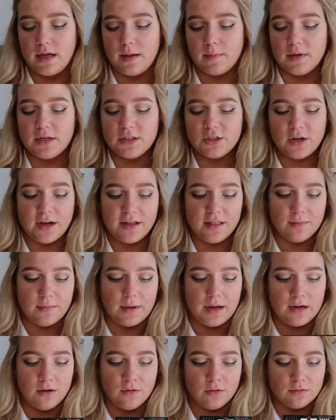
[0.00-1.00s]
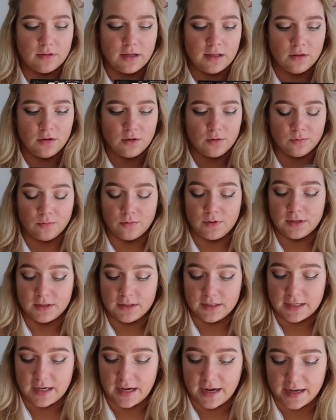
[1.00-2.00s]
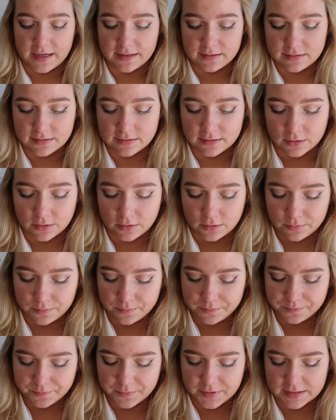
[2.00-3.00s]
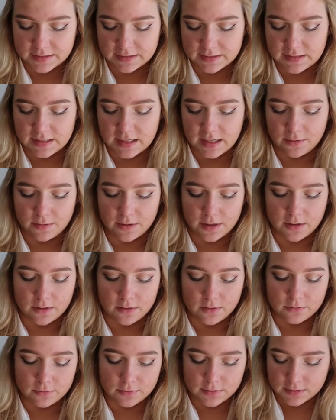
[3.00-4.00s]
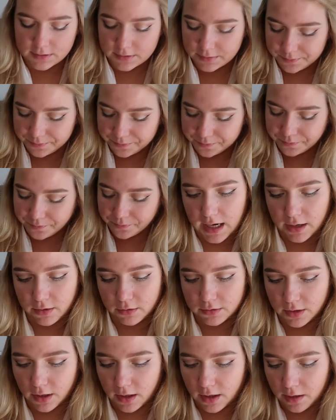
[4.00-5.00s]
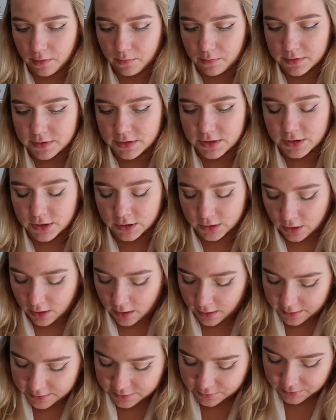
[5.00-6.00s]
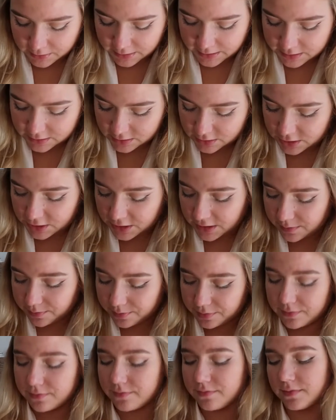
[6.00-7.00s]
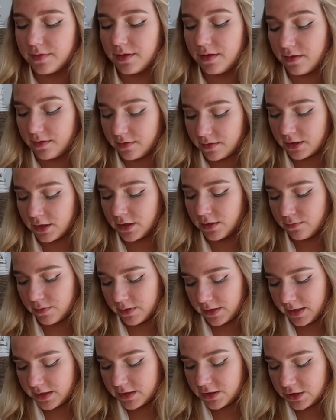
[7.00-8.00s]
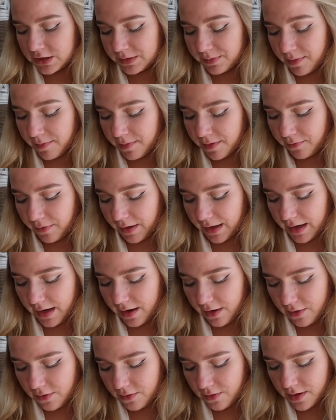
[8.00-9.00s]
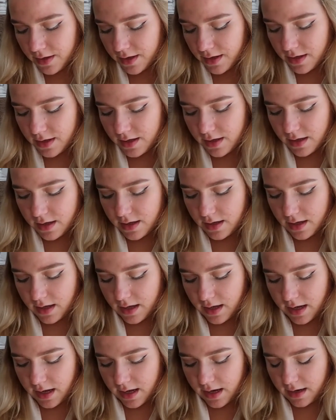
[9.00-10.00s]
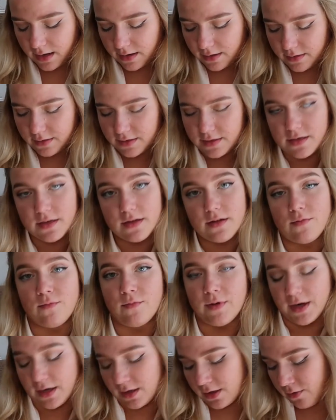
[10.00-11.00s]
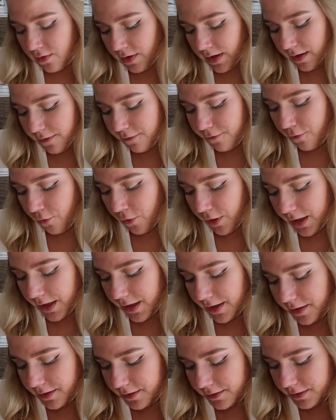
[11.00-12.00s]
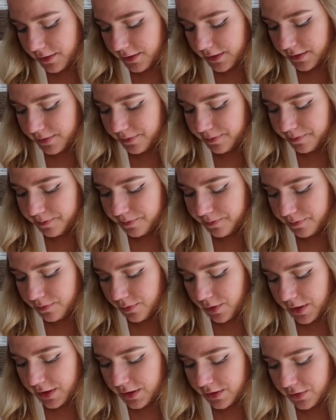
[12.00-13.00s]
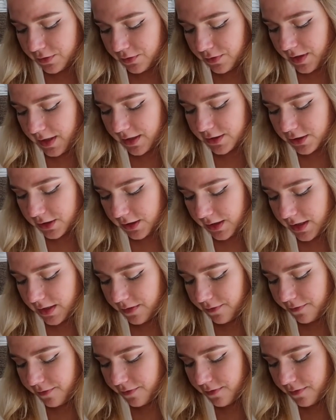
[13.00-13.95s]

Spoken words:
I'm gonna try them out. They look really nice. So let's see how it goes. How long was your longest relationship? It's the relationship I'm in right now. And we are going on 4 years pretty soon, actually,